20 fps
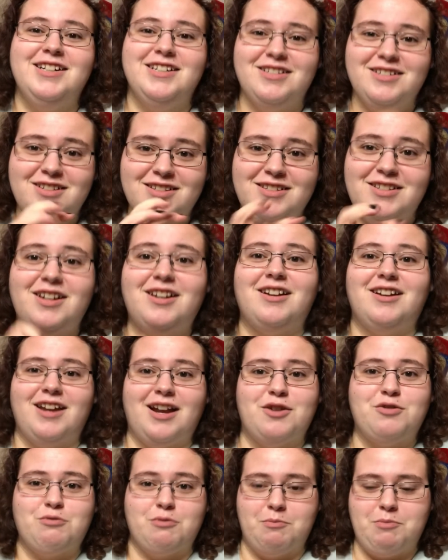Just not an
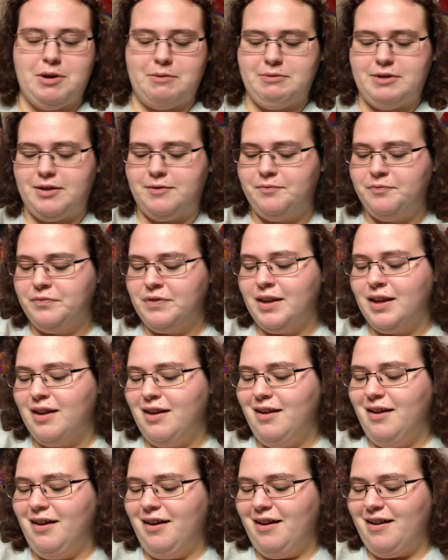actual puppet.
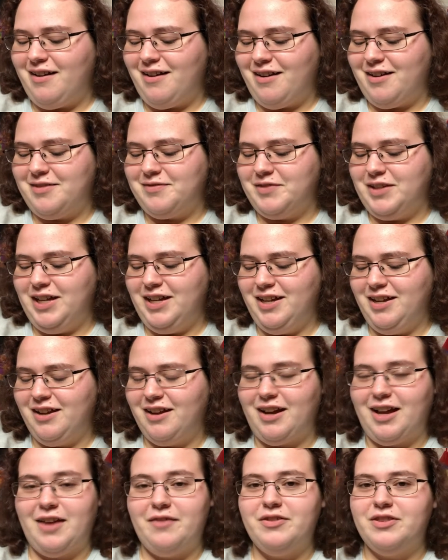I
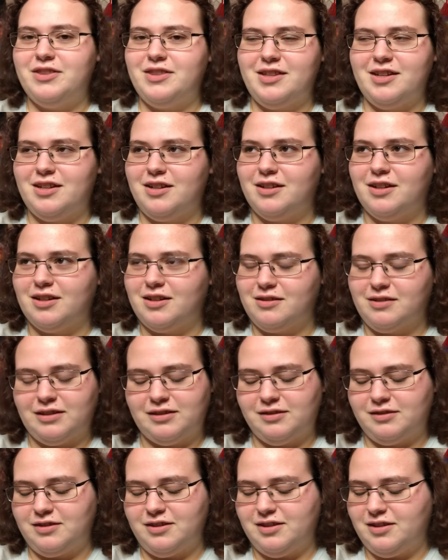have a thing.
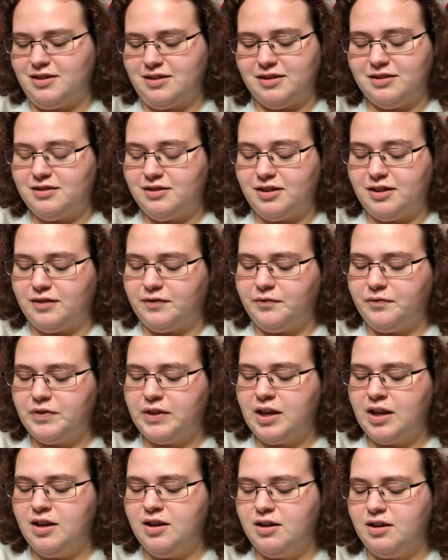No.
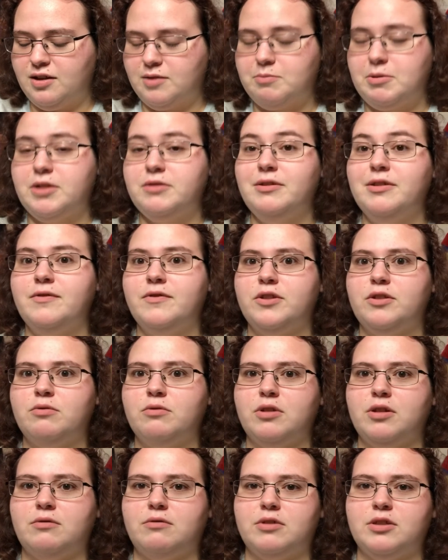Especially
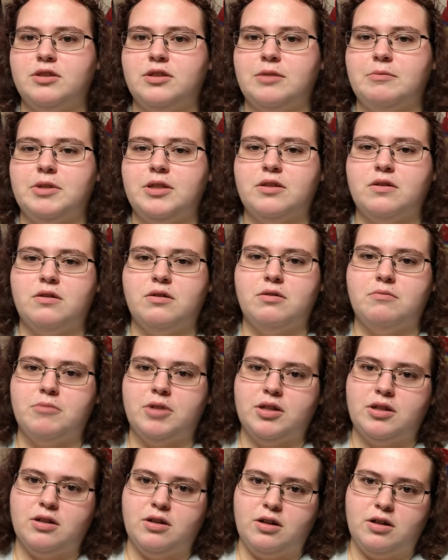ventriloquist dummies. Oh
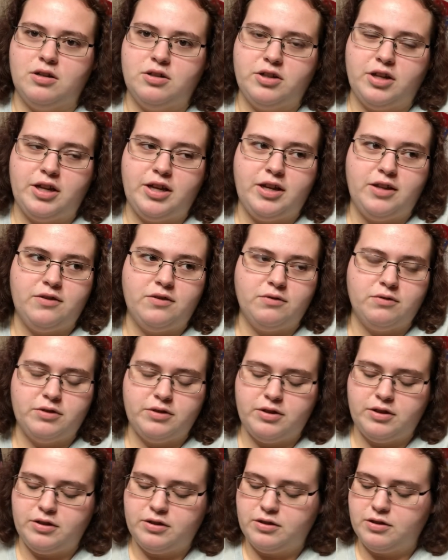my gosh, I hate those
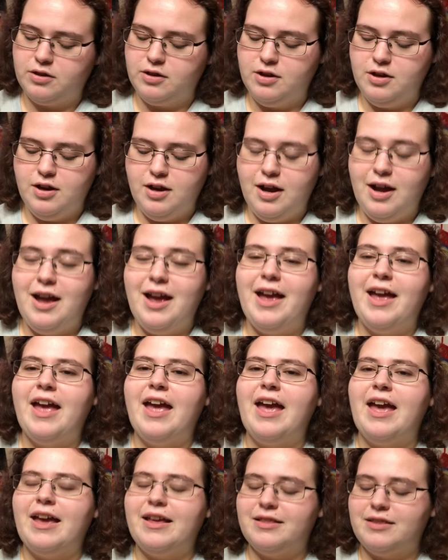things.
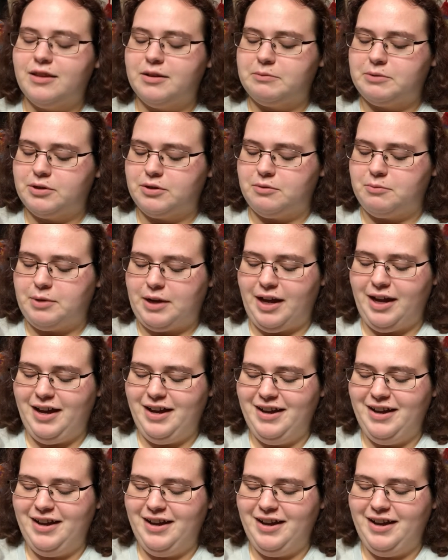Hate them so bad.